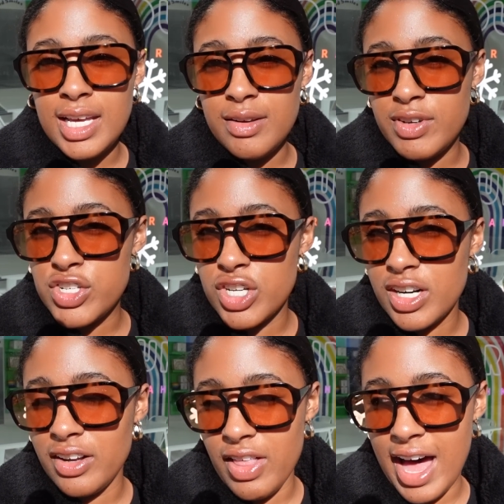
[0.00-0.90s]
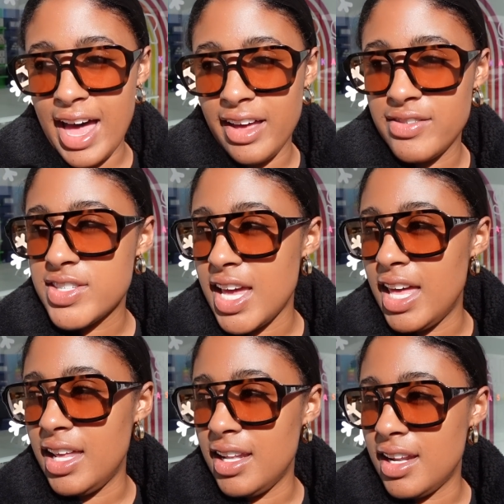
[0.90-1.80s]
envisioned our lives
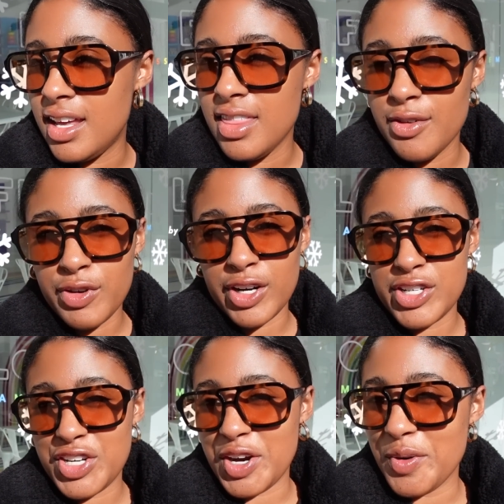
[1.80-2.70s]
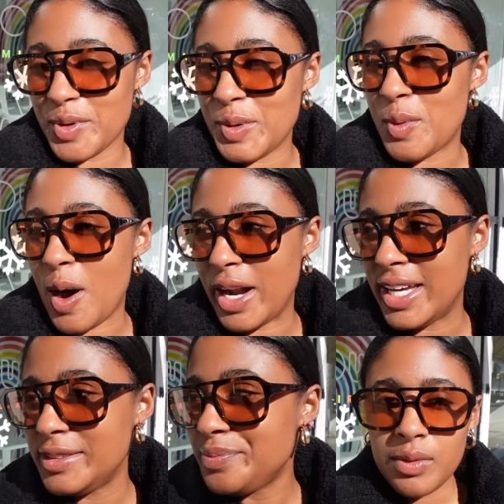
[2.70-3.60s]
and the furniture we
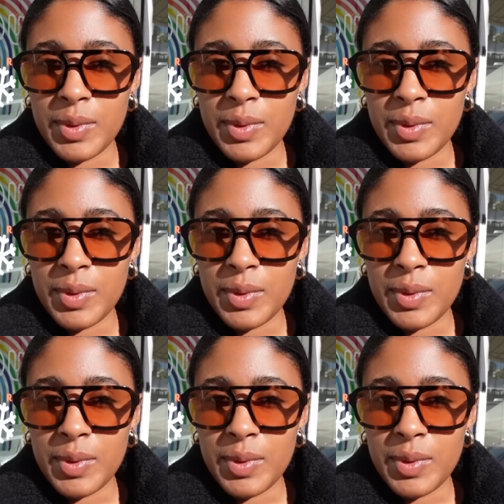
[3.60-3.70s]
wanted.